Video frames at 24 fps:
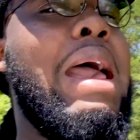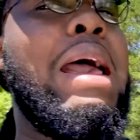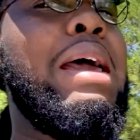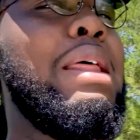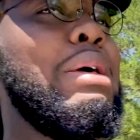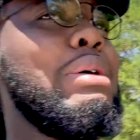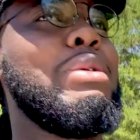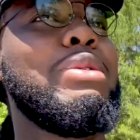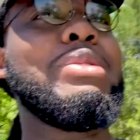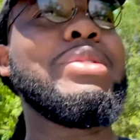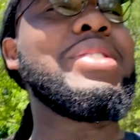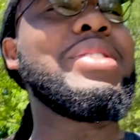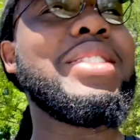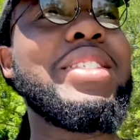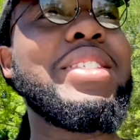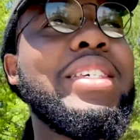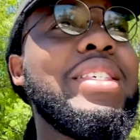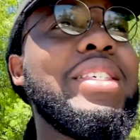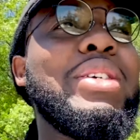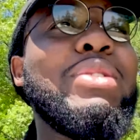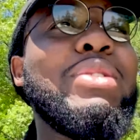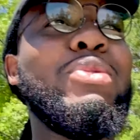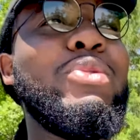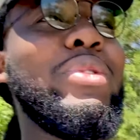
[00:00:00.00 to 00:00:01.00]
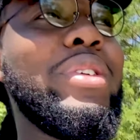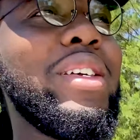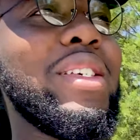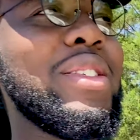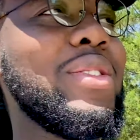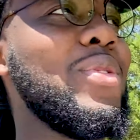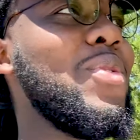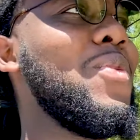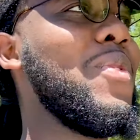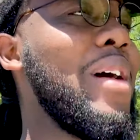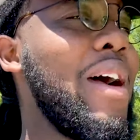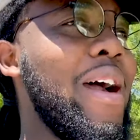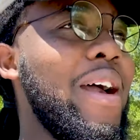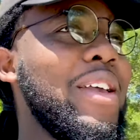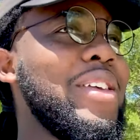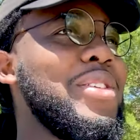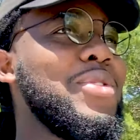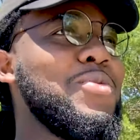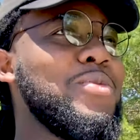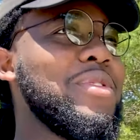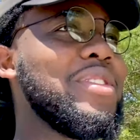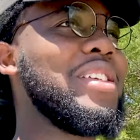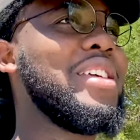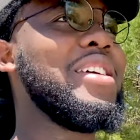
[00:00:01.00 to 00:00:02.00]
don't see the reason why
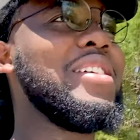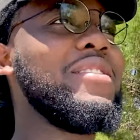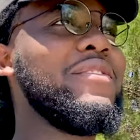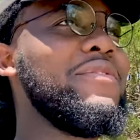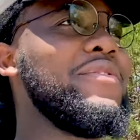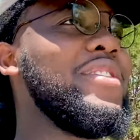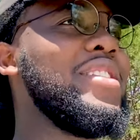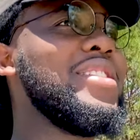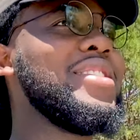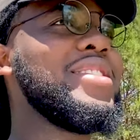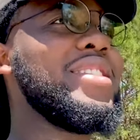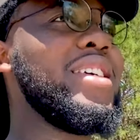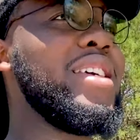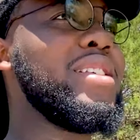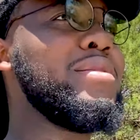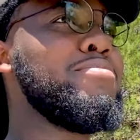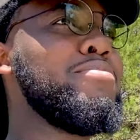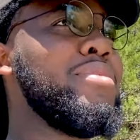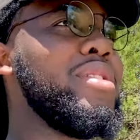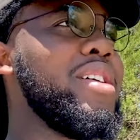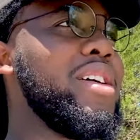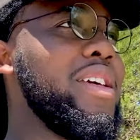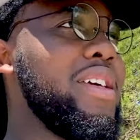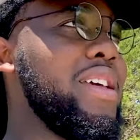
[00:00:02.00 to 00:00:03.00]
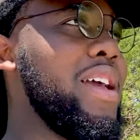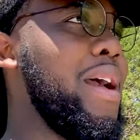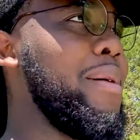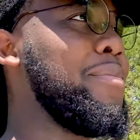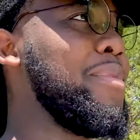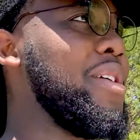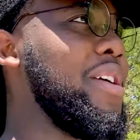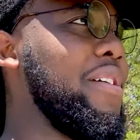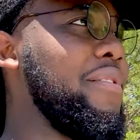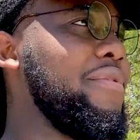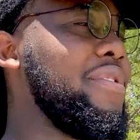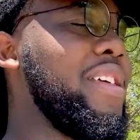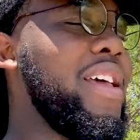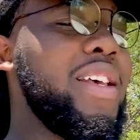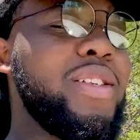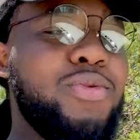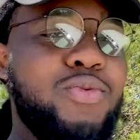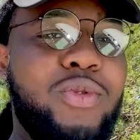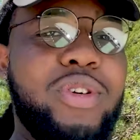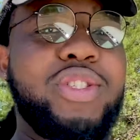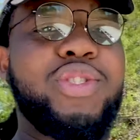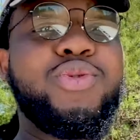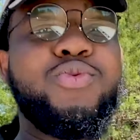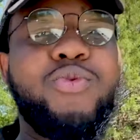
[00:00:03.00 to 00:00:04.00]
you would get a V6, but I mean, if that's
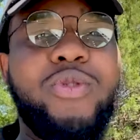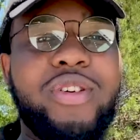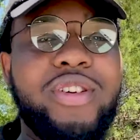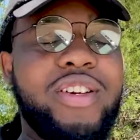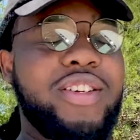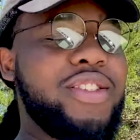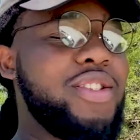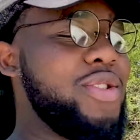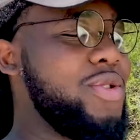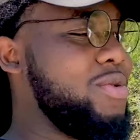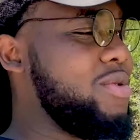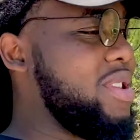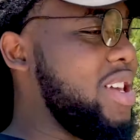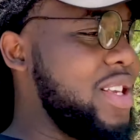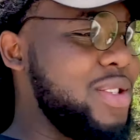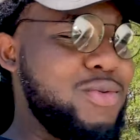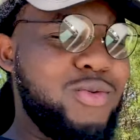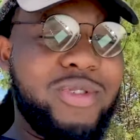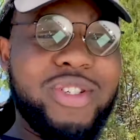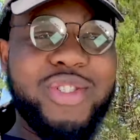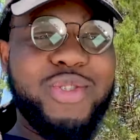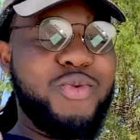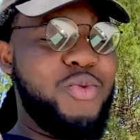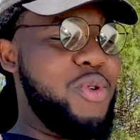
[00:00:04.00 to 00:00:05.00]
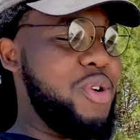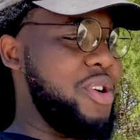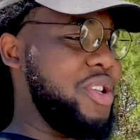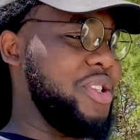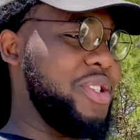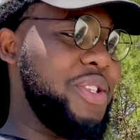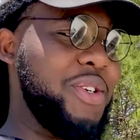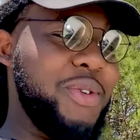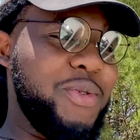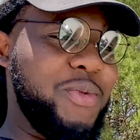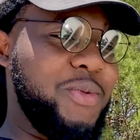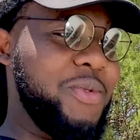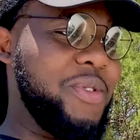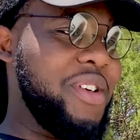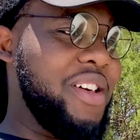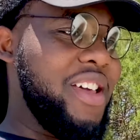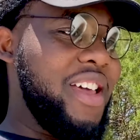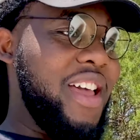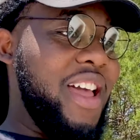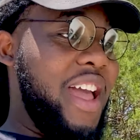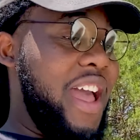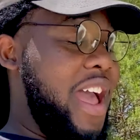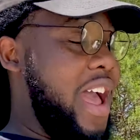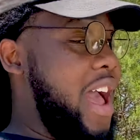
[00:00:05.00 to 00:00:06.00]
what you want to do, that's what you want to do.
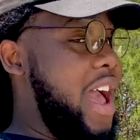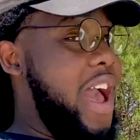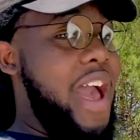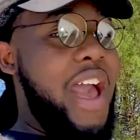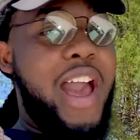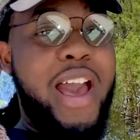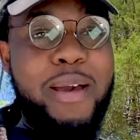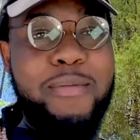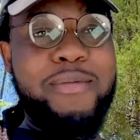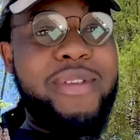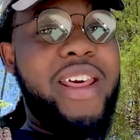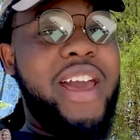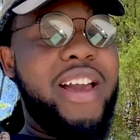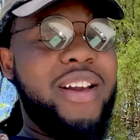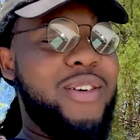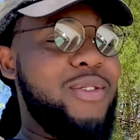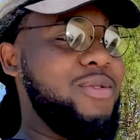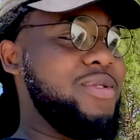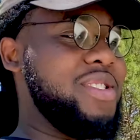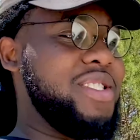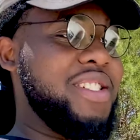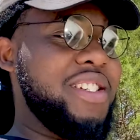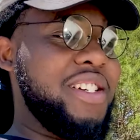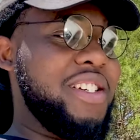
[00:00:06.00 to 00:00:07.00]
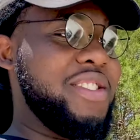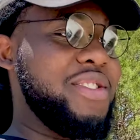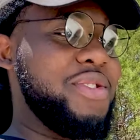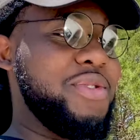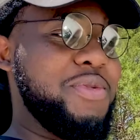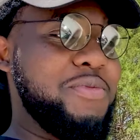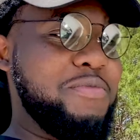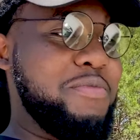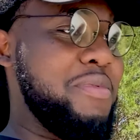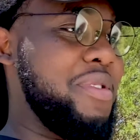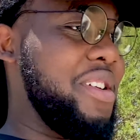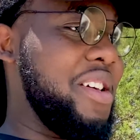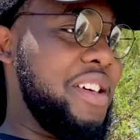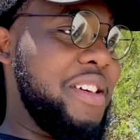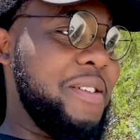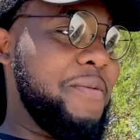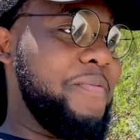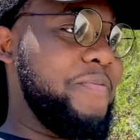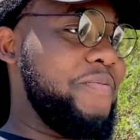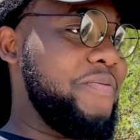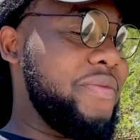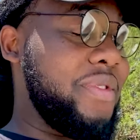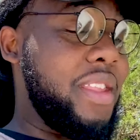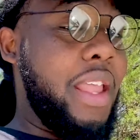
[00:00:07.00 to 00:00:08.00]
I'm not gonna judge you, but
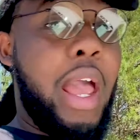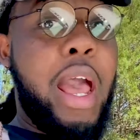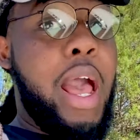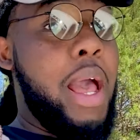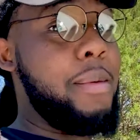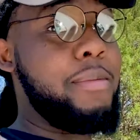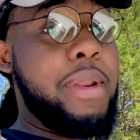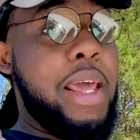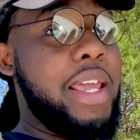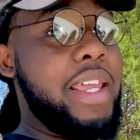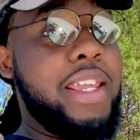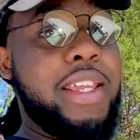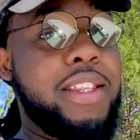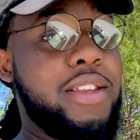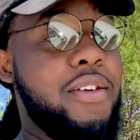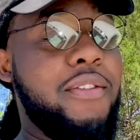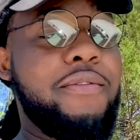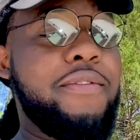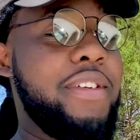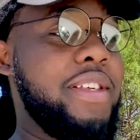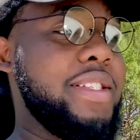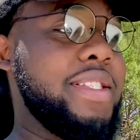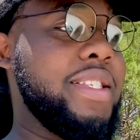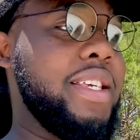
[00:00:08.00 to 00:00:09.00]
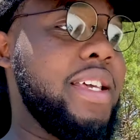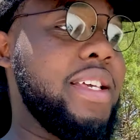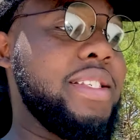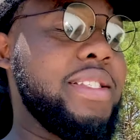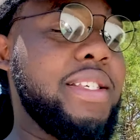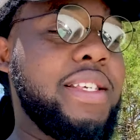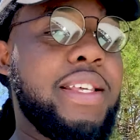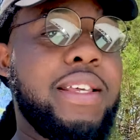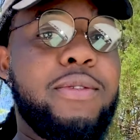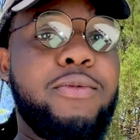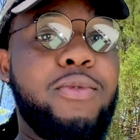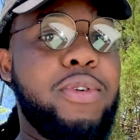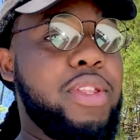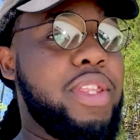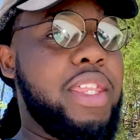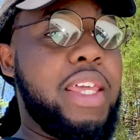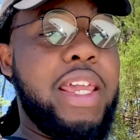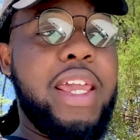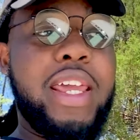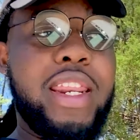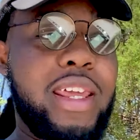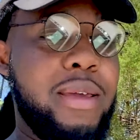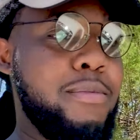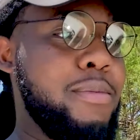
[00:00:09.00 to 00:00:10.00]
I'm not getting no V6 with
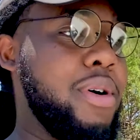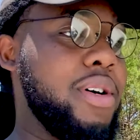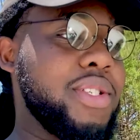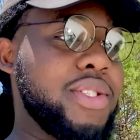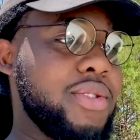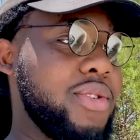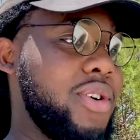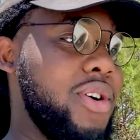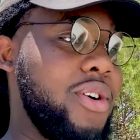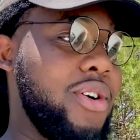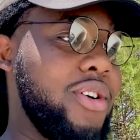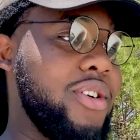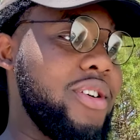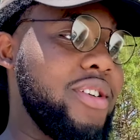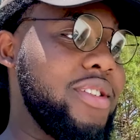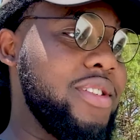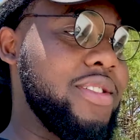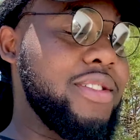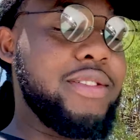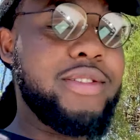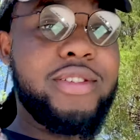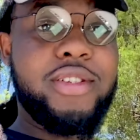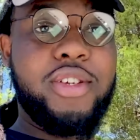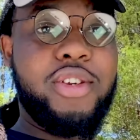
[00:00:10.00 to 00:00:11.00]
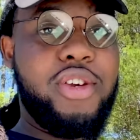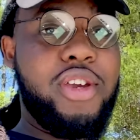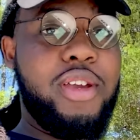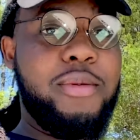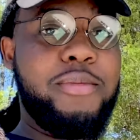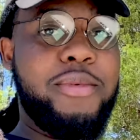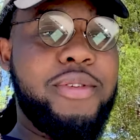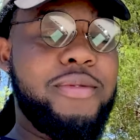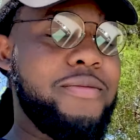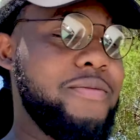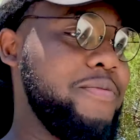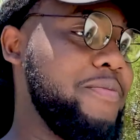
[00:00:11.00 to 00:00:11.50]
any muscle car. Do you hear me?